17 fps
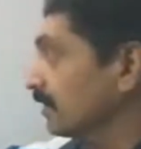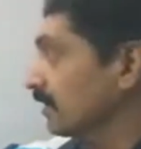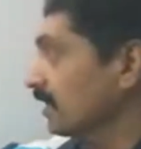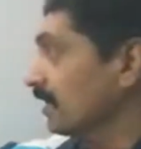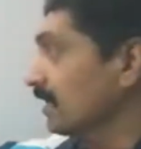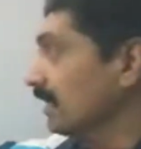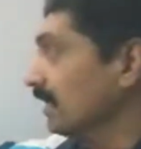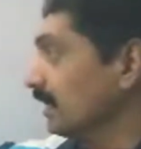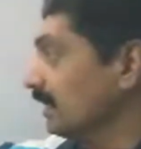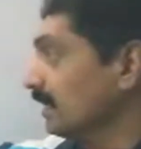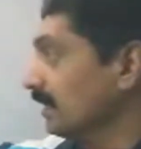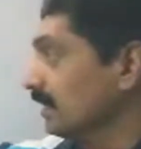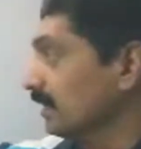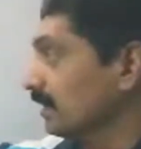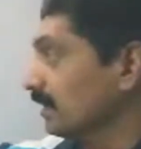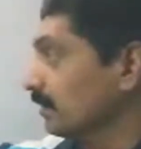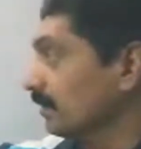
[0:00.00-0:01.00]

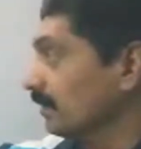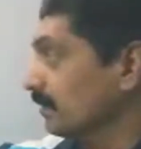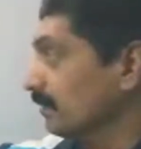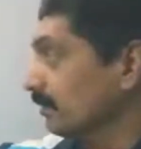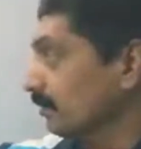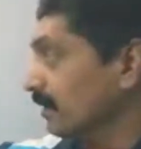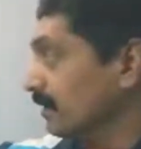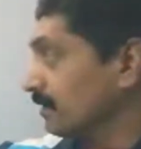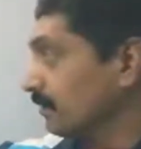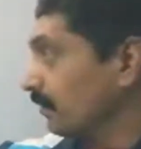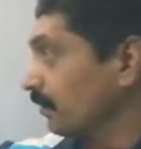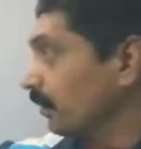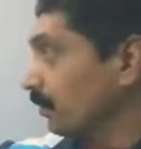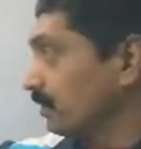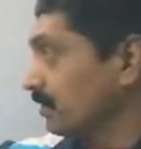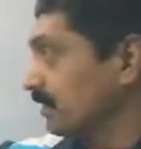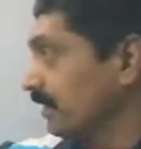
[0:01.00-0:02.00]
3 plus
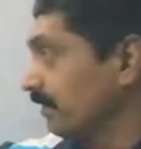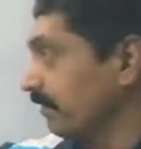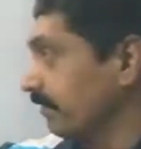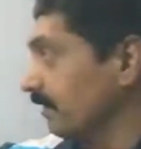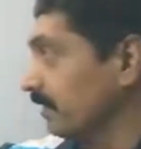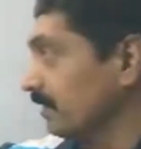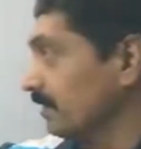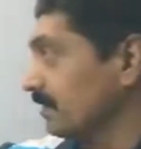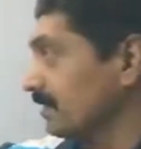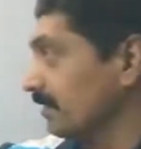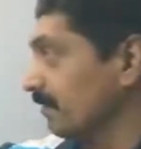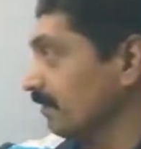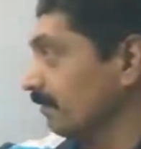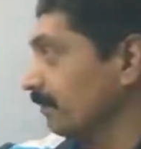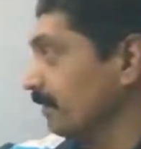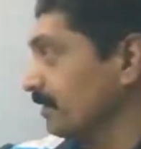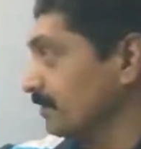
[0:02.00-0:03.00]
4, 7,
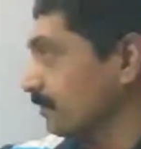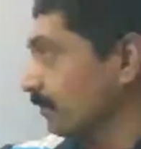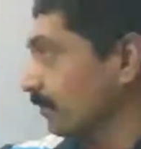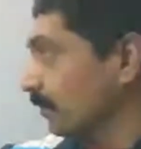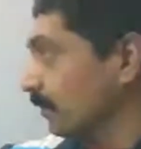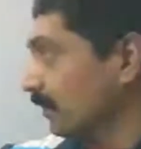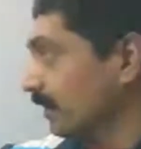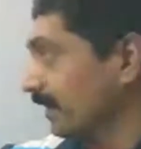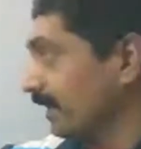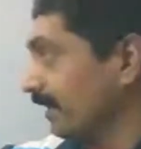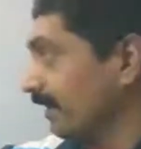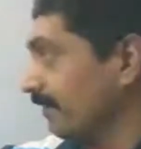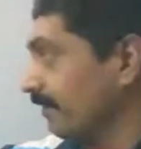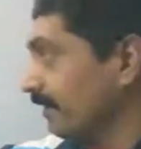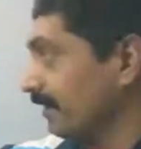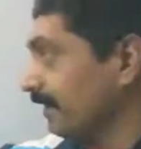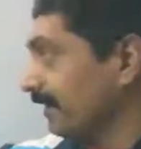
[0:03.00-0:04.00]
7 plus 4,
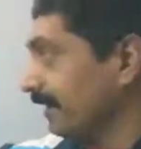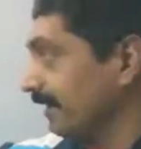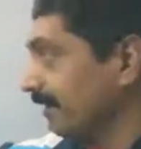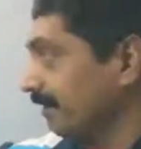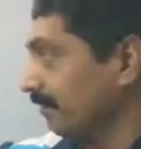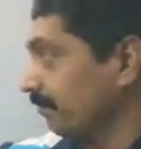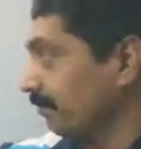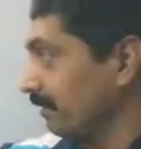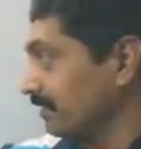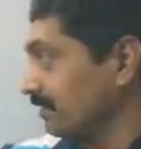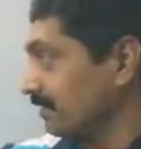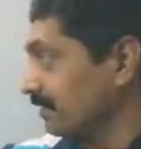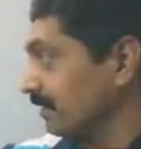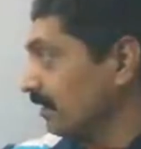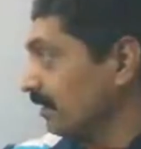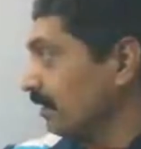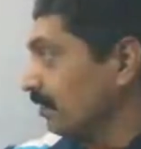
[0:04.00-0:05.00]
11, 11 plus
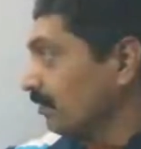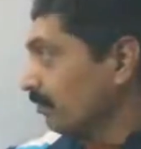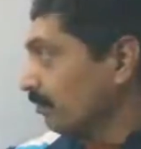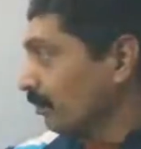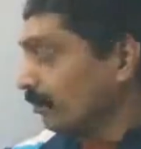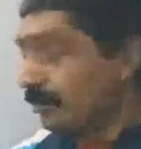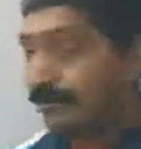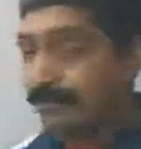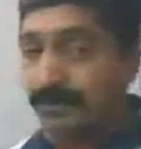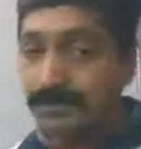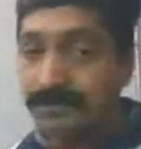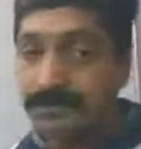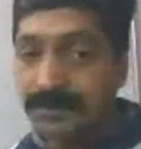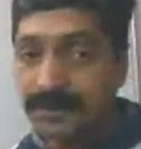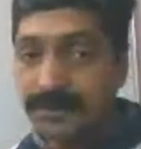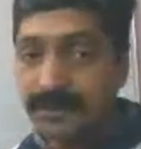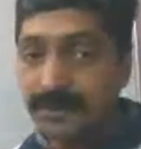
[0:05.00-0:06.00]
4,
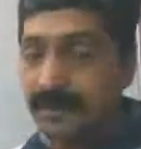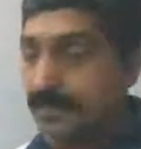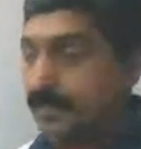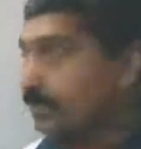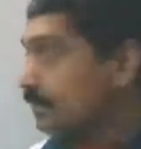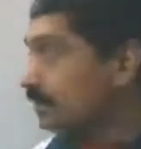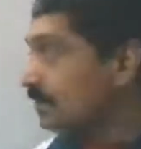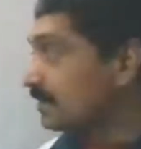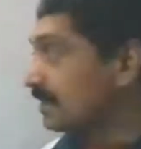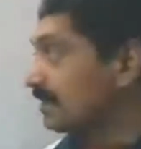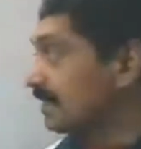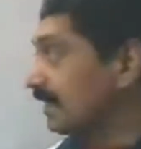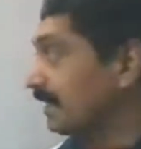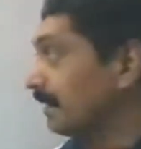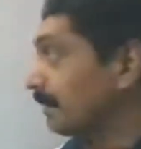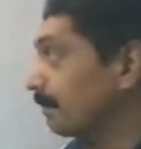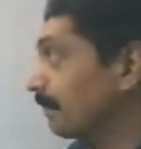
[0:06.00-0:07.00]
15. So this
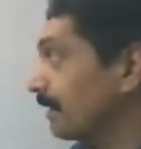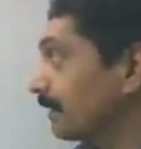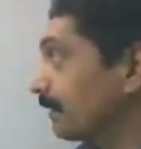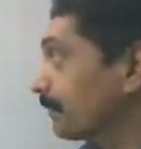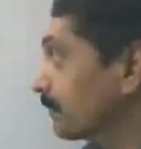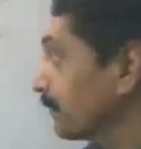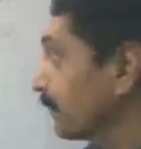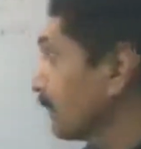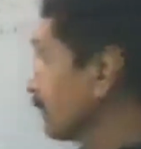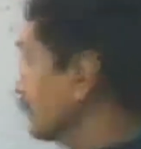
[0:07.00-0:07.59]
is an AP.